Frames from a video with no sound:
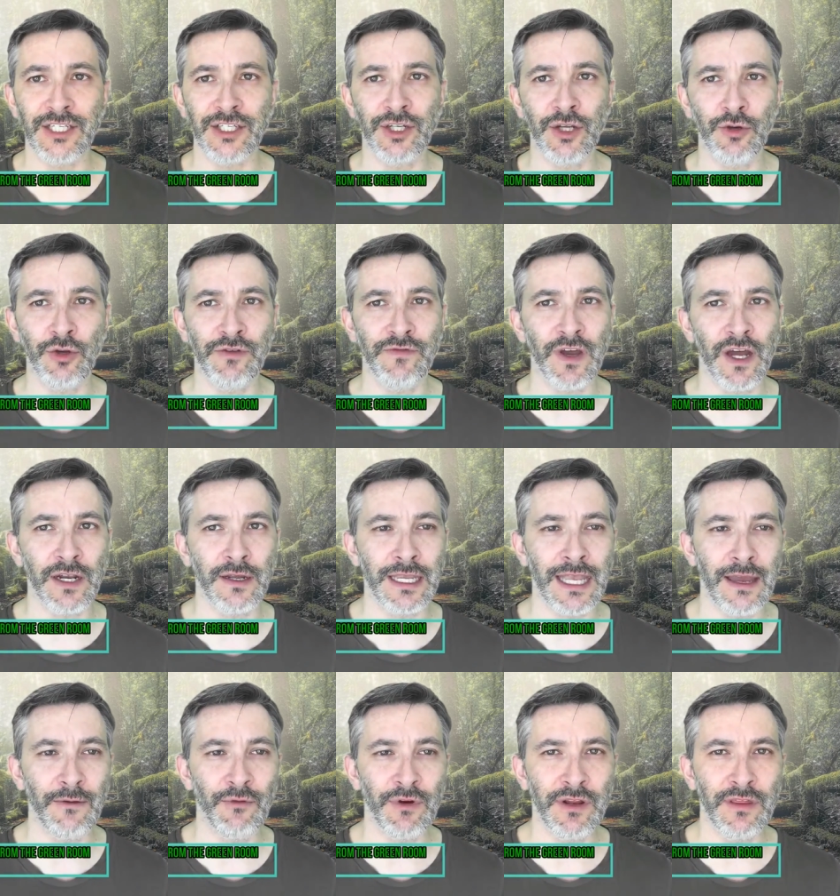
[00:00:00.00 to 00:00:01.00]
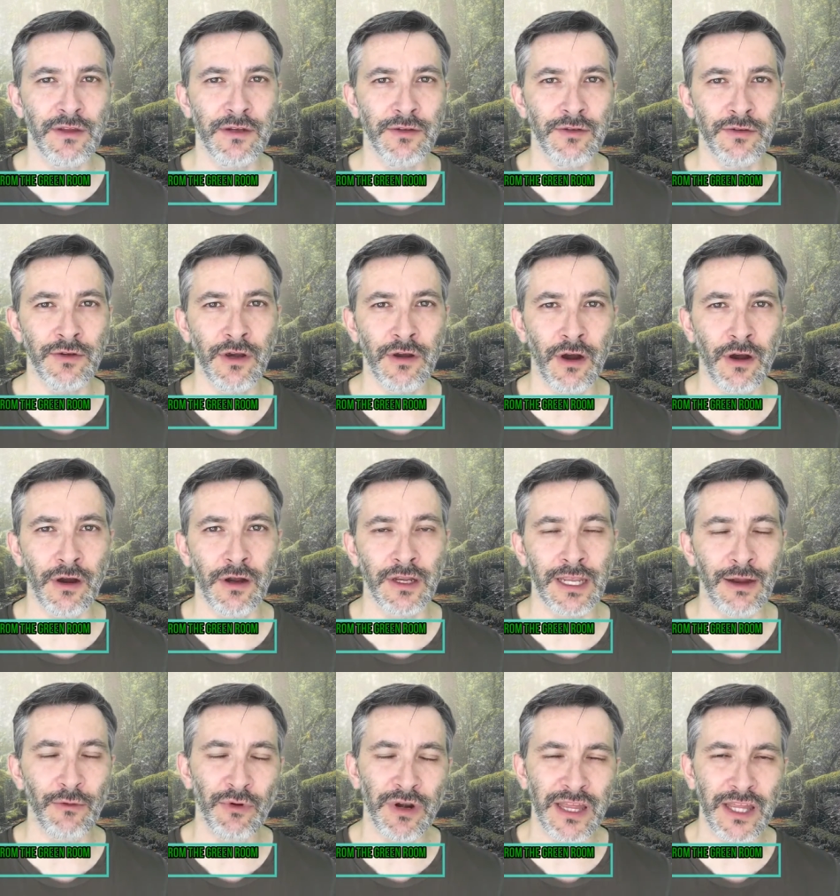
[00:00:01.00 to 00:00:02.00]
You know you've got to get rid of the new car,
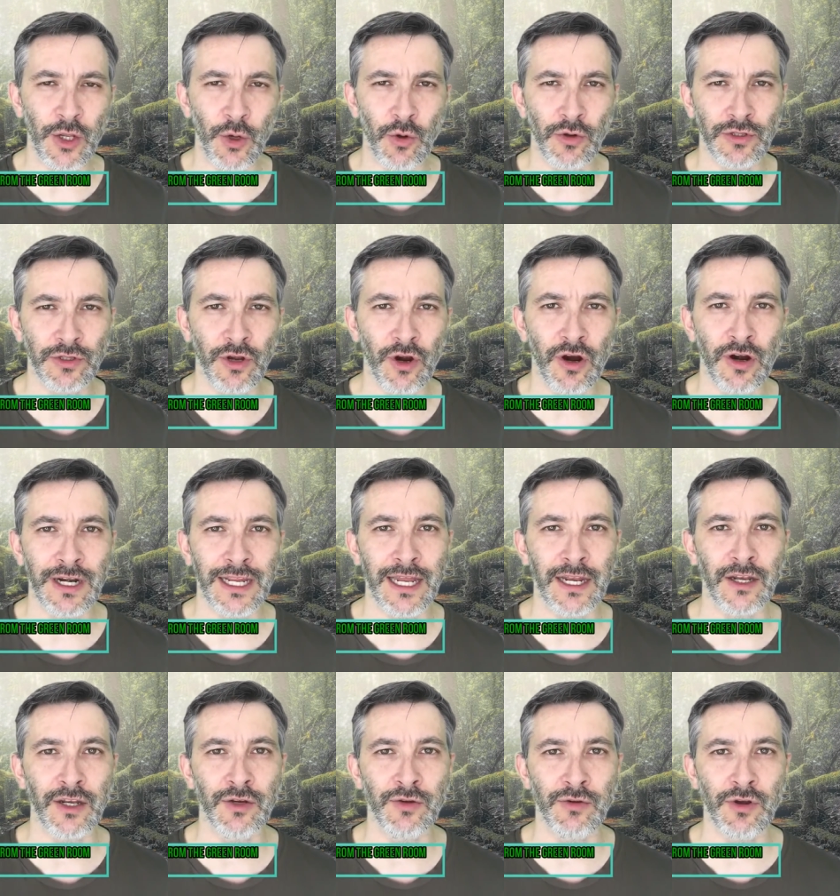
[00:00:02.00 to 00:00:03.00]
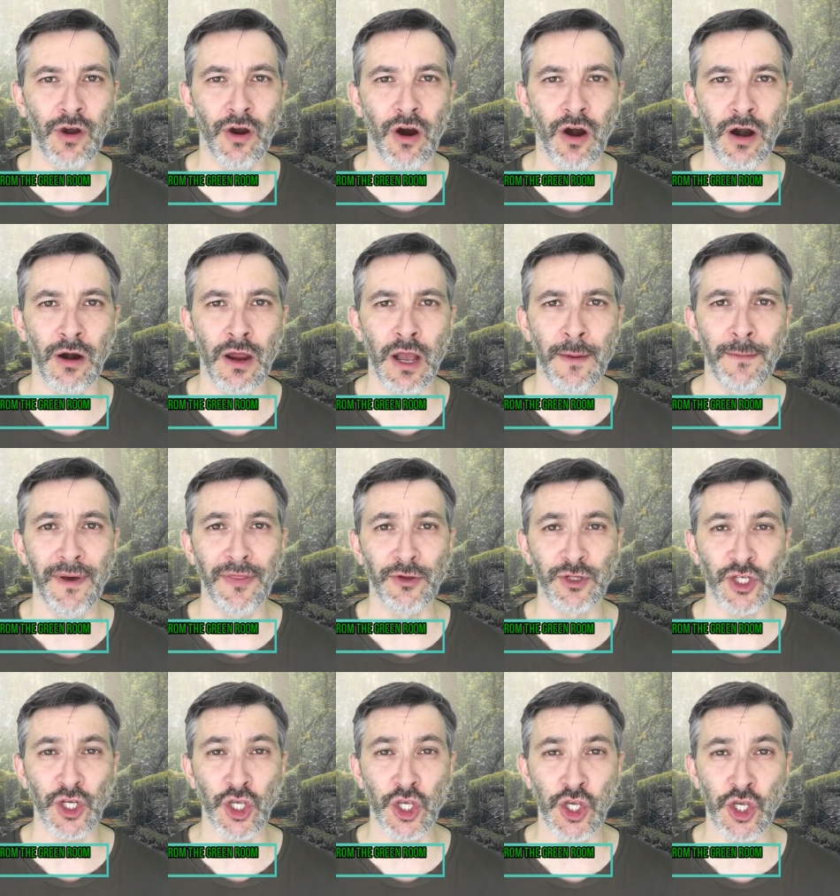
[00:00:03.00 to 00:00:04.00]
get rid of the old car to get a new car, but
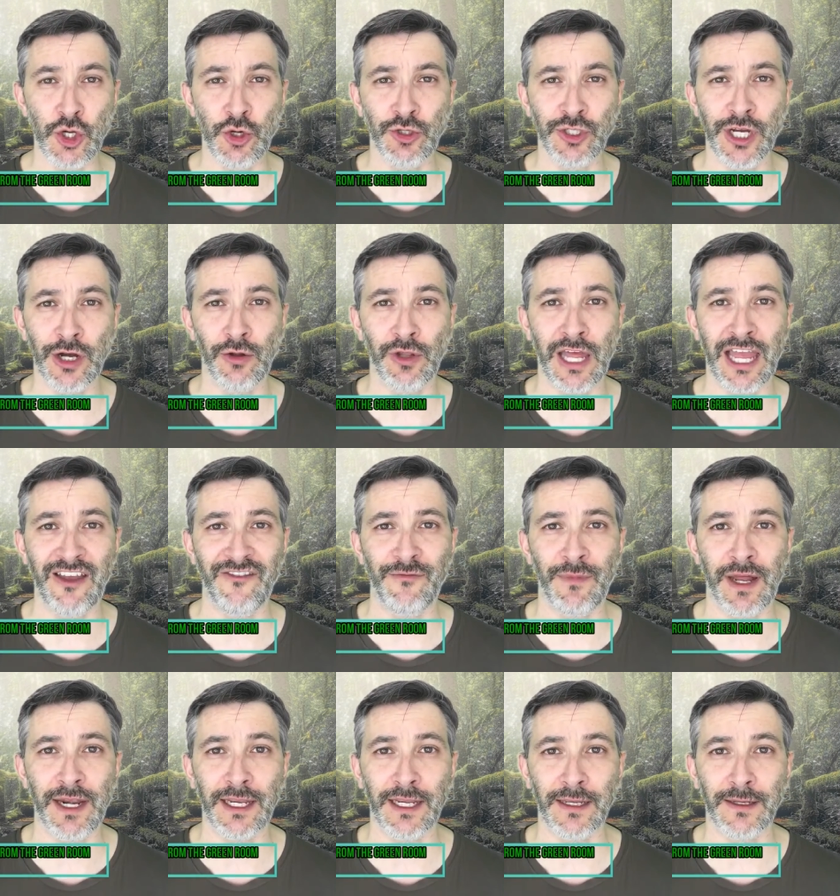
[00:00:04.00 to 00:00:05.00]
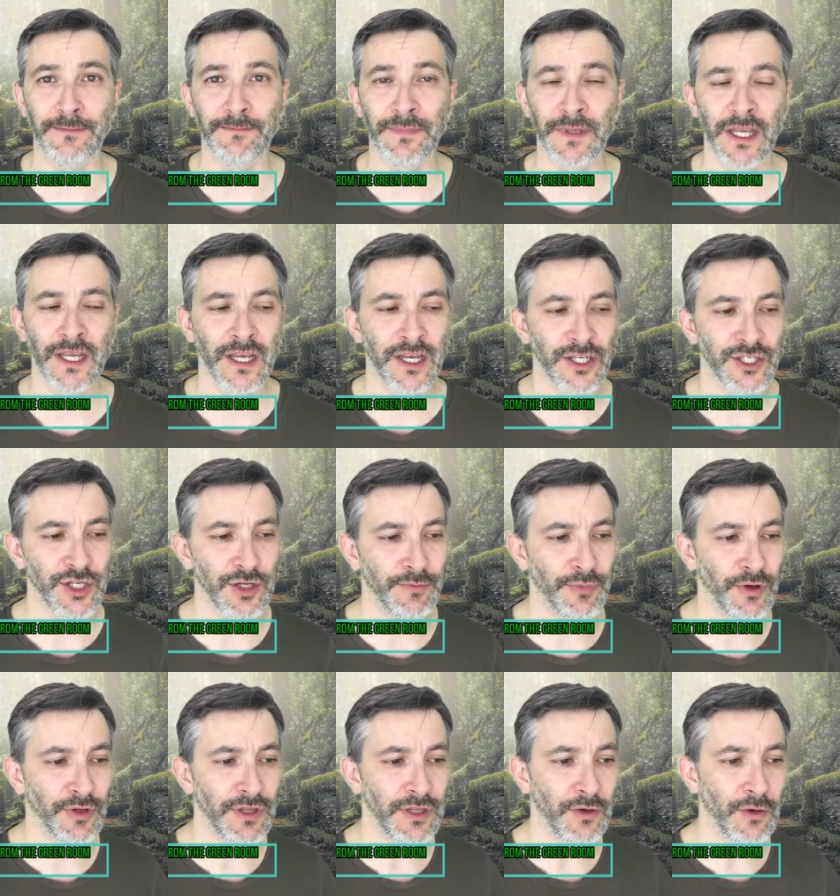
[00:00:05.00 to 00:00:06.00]
there's a huge outlay of money. So you
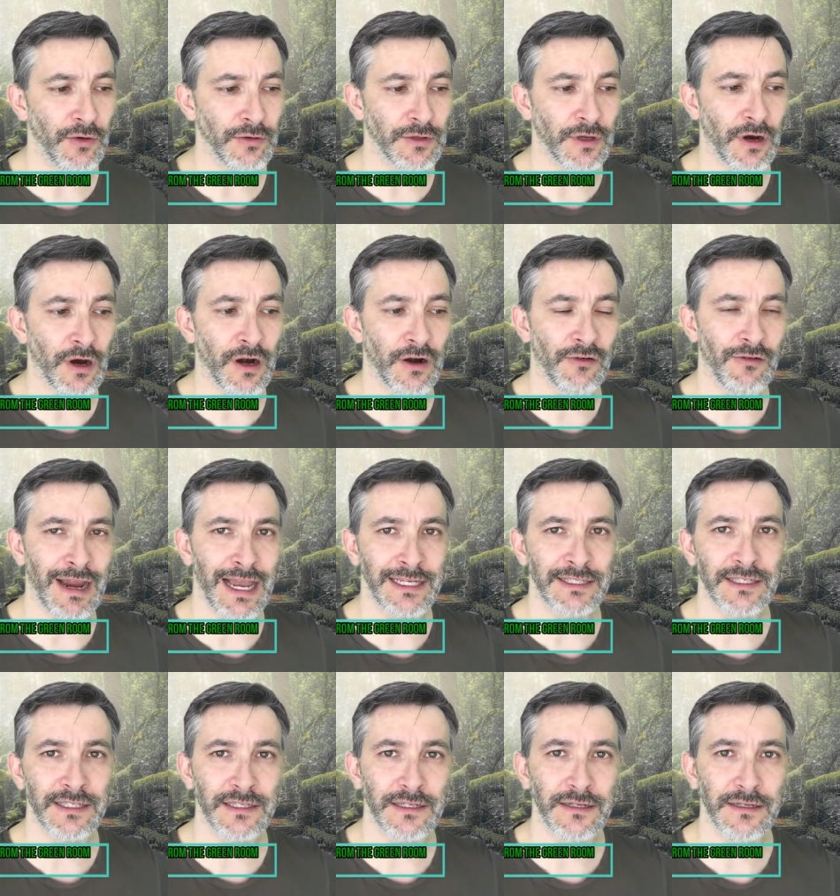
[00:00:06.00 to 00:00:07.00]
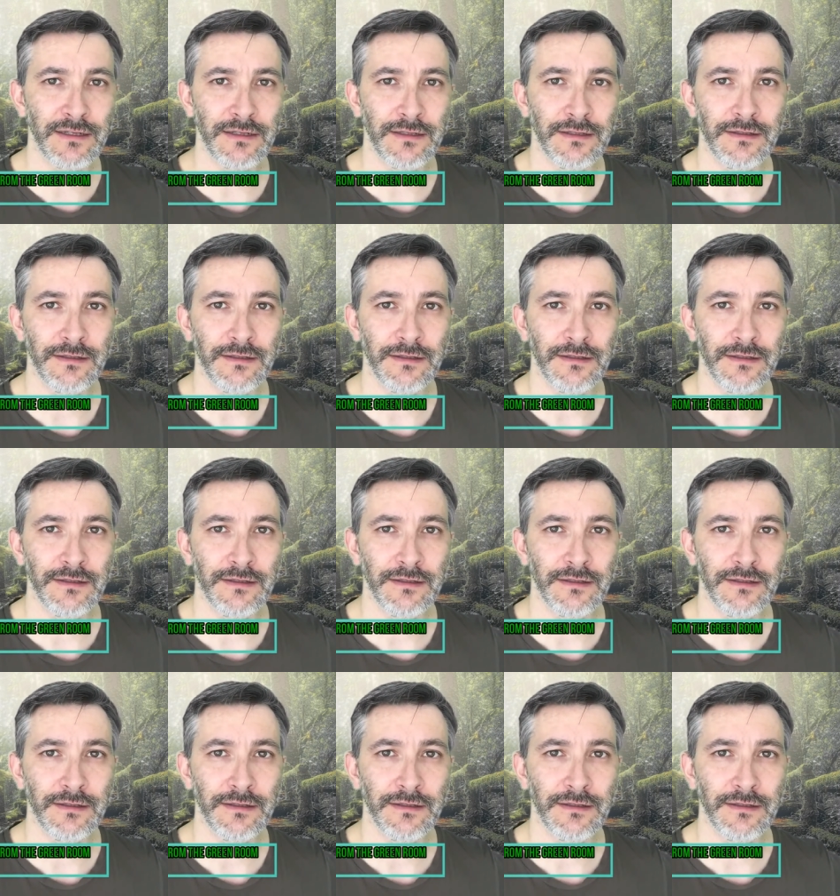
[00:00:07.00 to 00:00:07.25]
put the old car to rest.